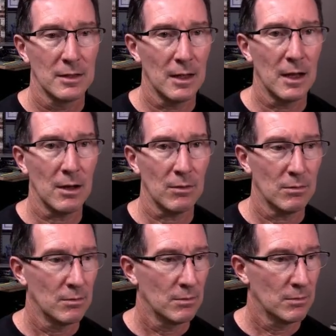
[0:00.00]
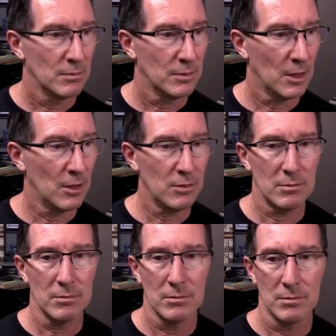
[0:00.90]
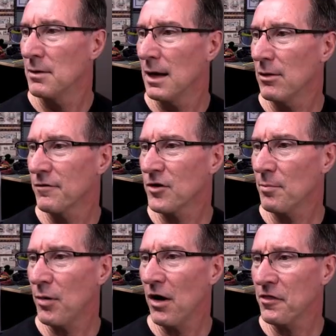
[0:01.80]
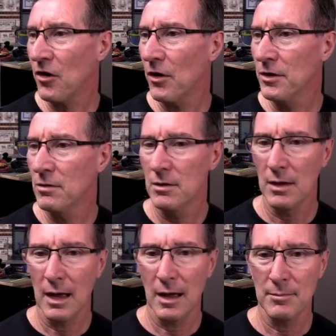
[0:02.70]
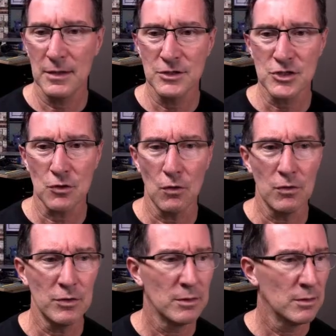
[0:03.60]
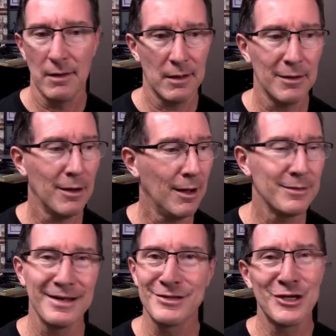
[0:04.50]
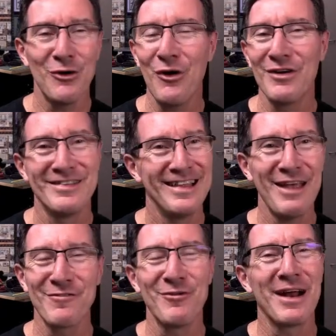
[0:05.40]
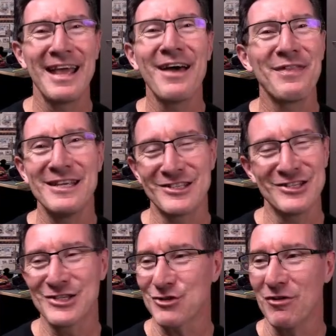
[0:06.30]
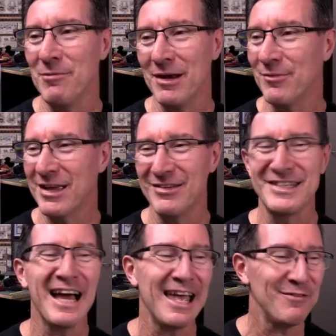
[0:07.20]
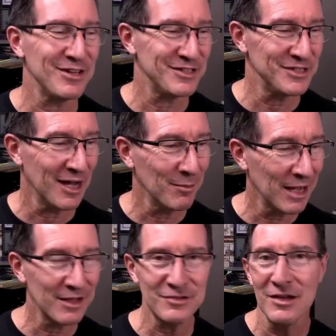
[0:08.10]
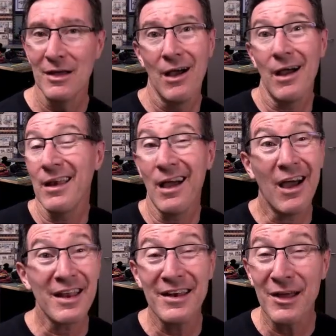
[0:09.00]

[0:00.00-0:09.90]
Oh, no. No, I've got Python installed. Everyone out there's just screaming at me going, Dave, you dumbass. I don't